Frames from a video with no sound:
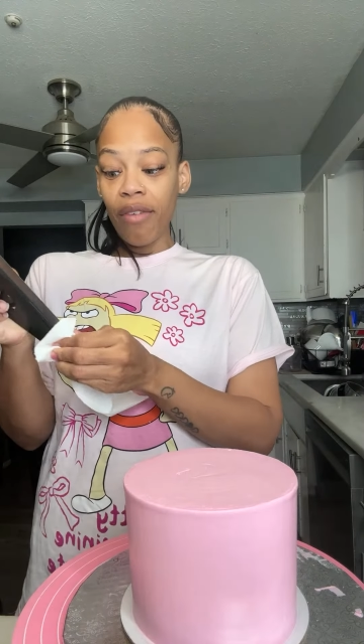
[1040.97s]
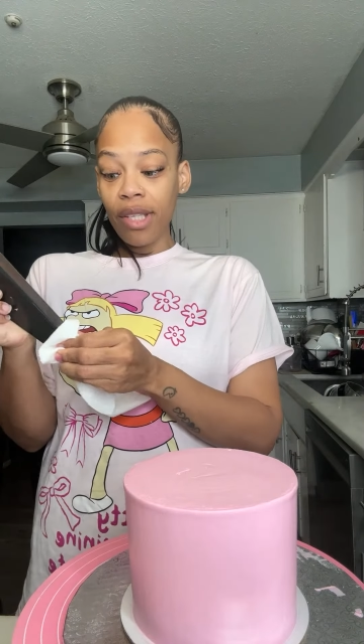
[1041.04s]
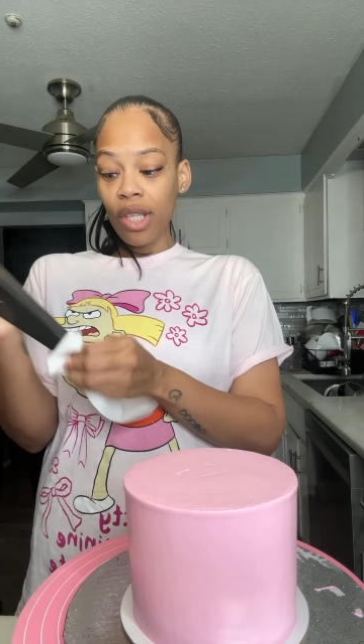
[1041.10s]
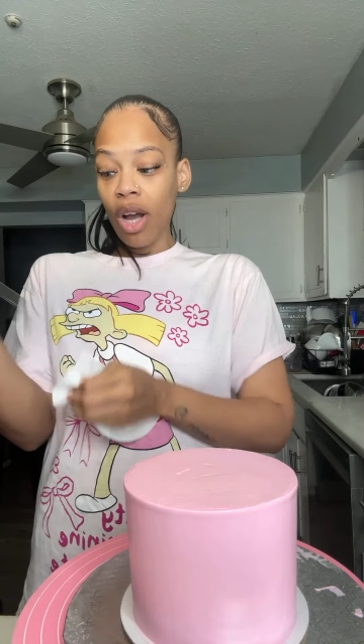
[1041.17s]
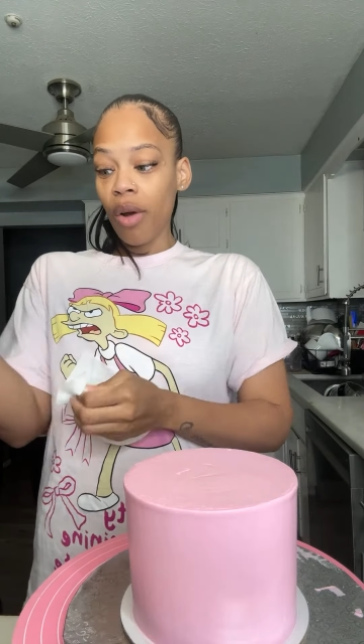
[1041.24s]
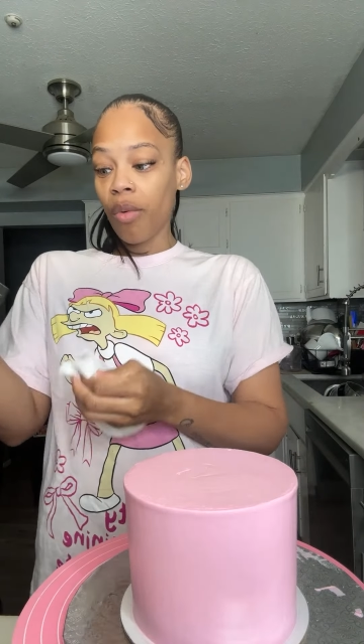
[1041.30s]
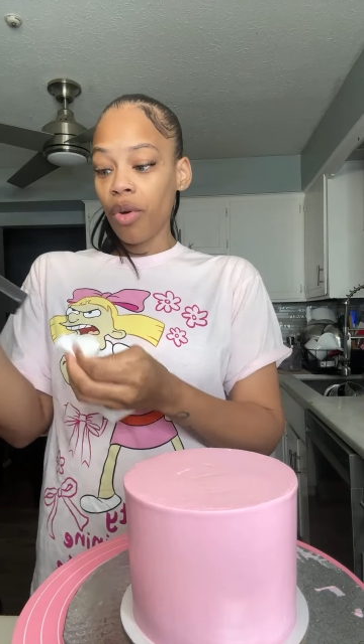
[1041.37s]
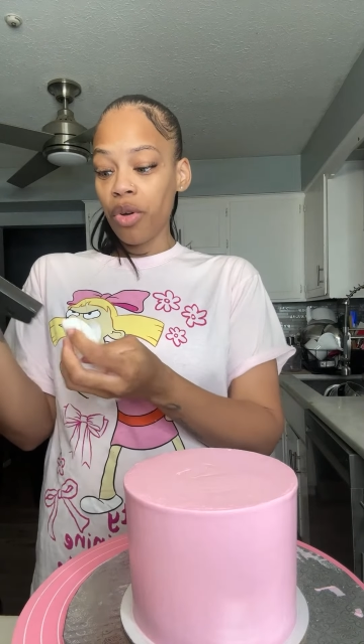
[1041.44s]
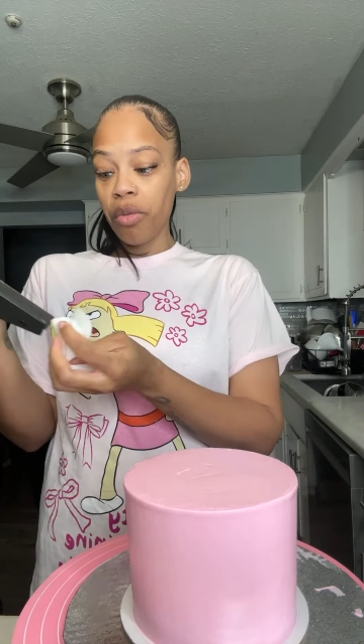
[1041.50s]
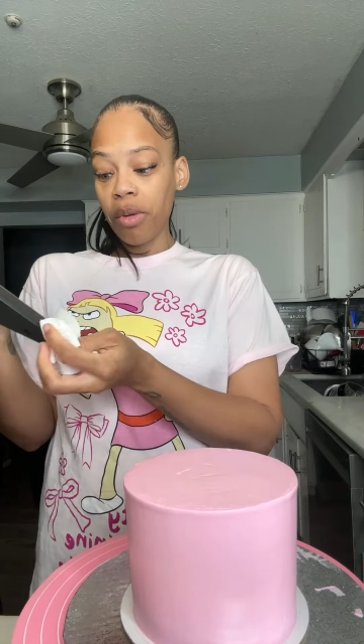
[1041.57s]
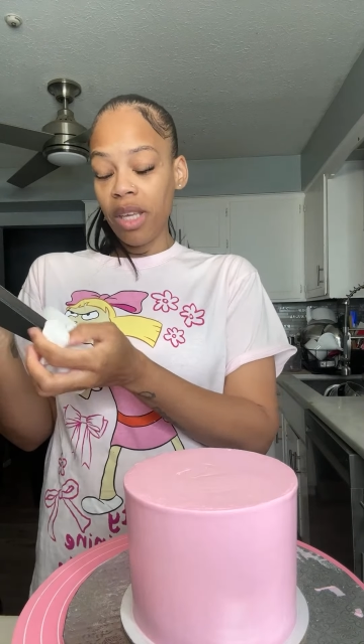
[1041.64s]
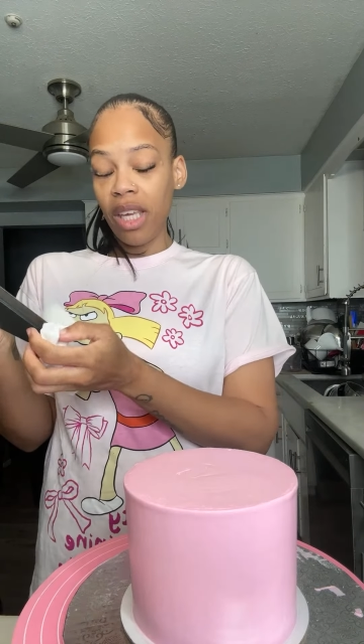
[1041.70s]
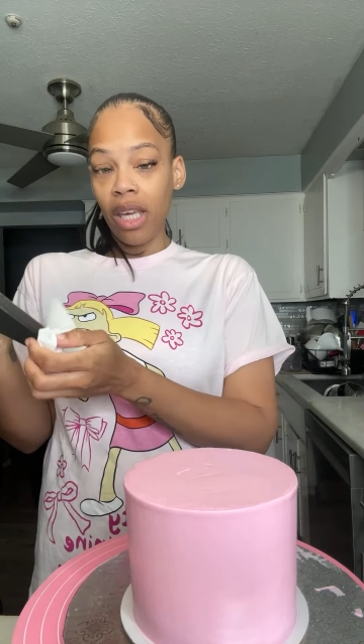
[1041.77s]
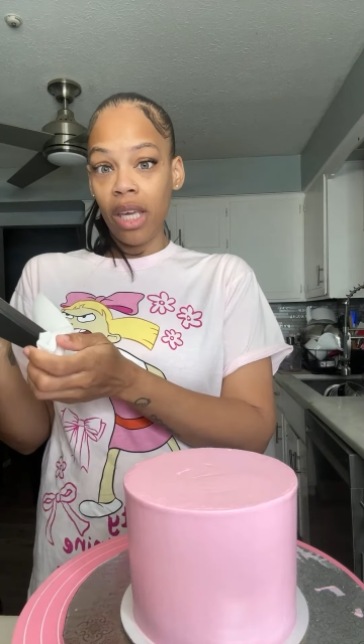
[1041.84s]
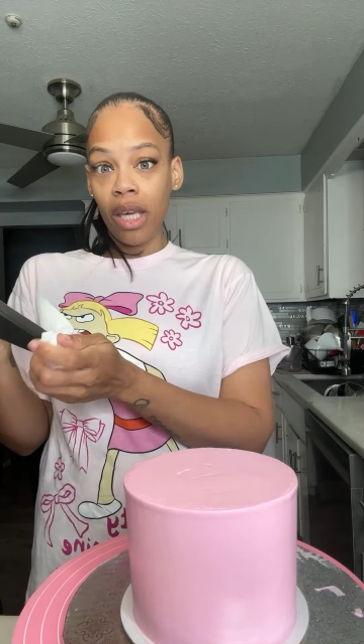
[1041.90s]
us our room
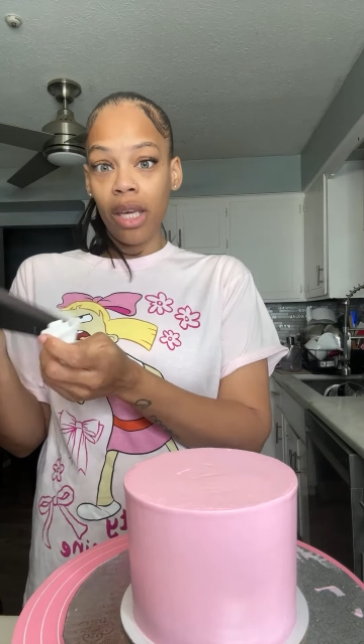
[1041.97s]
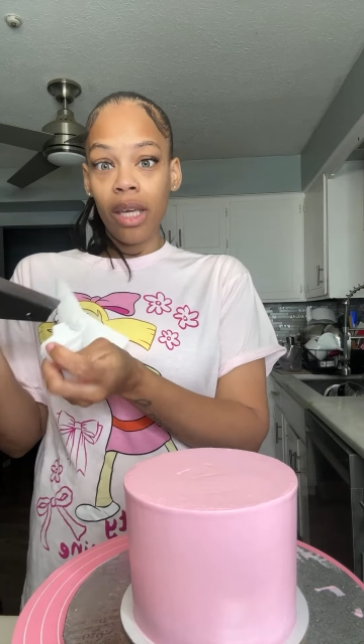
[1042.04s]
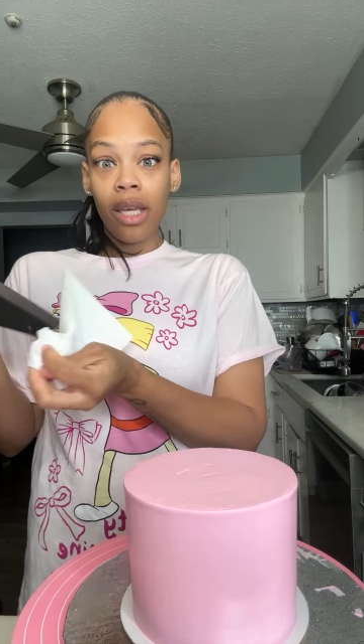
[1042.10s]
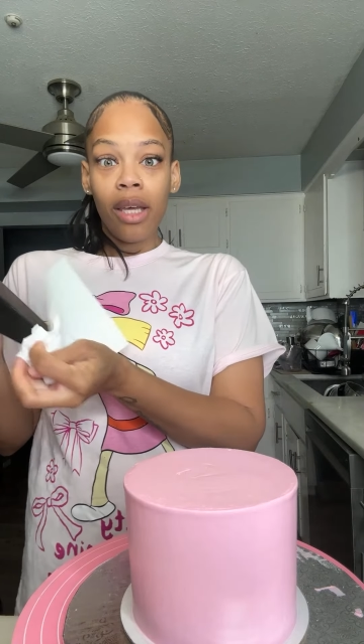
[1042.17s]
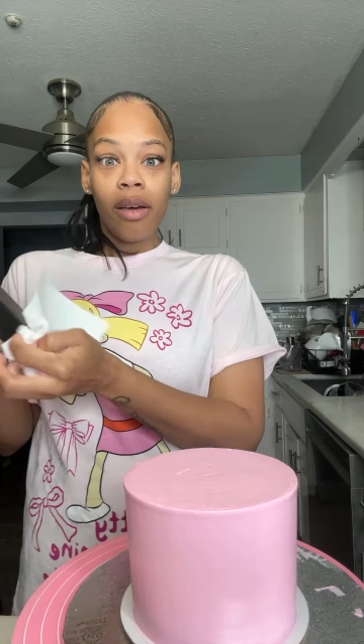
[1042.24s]
key,